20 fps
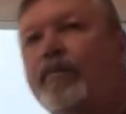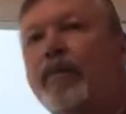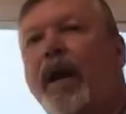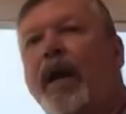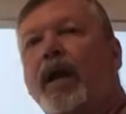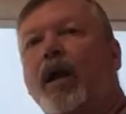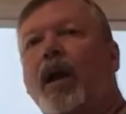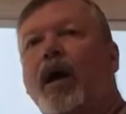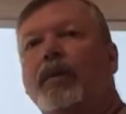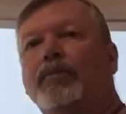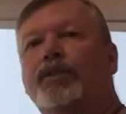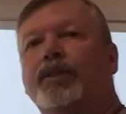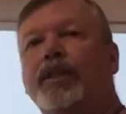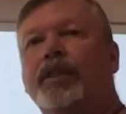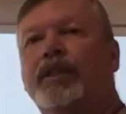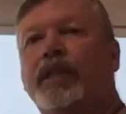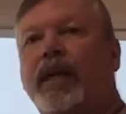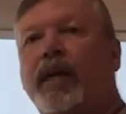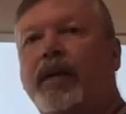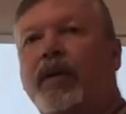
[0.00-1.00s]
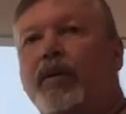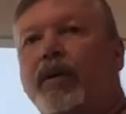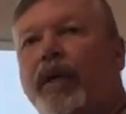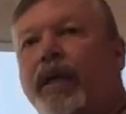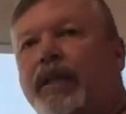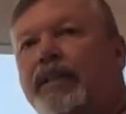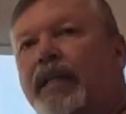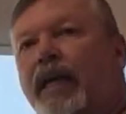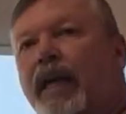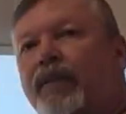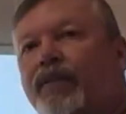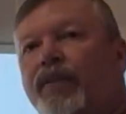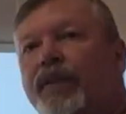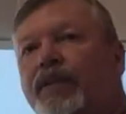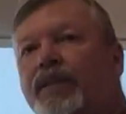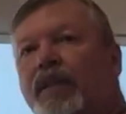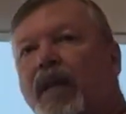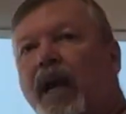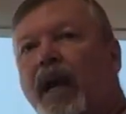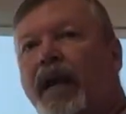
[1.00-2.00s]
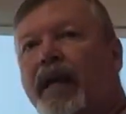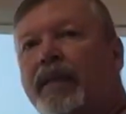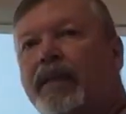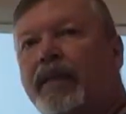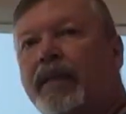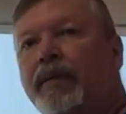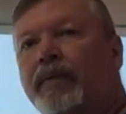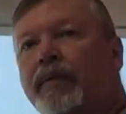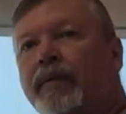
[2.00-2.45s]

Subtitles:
my object here, it's at this height,